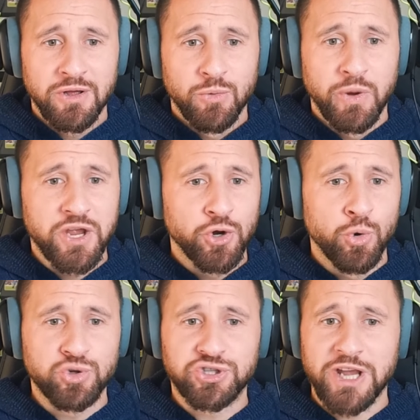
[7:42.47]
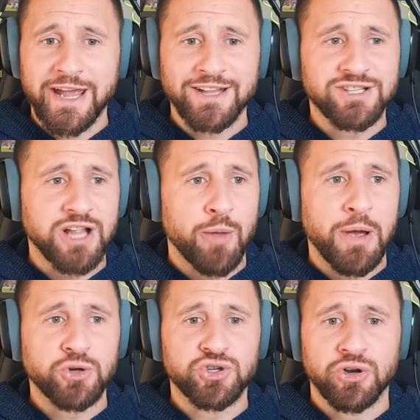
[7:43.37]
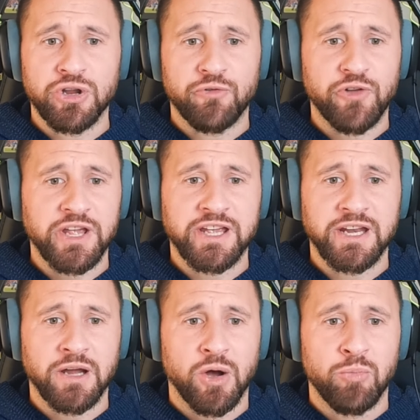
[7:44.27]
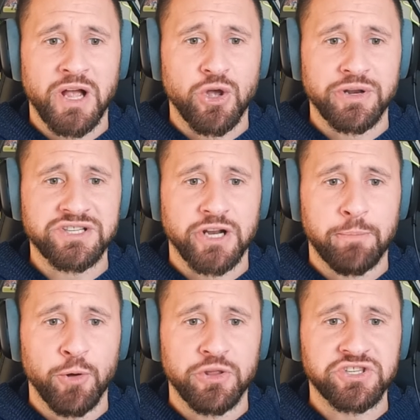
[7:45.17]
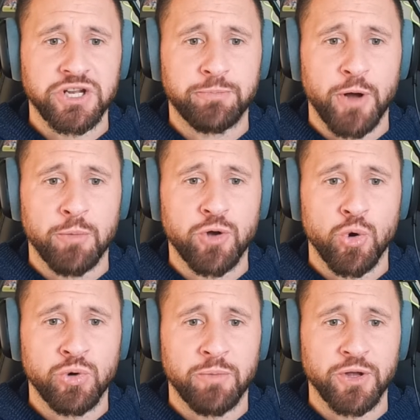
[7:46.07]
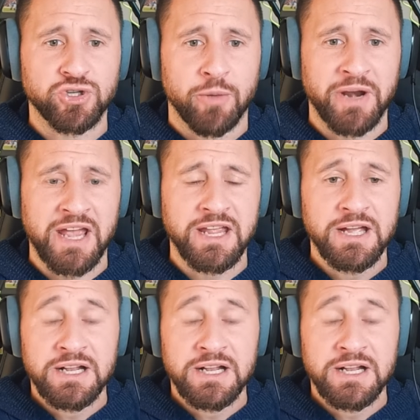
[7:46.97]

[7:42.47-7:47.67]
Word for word: We can all see it in slow motion. You're thinking, oh my God, he's going to put this in the bottom corner, McTominay.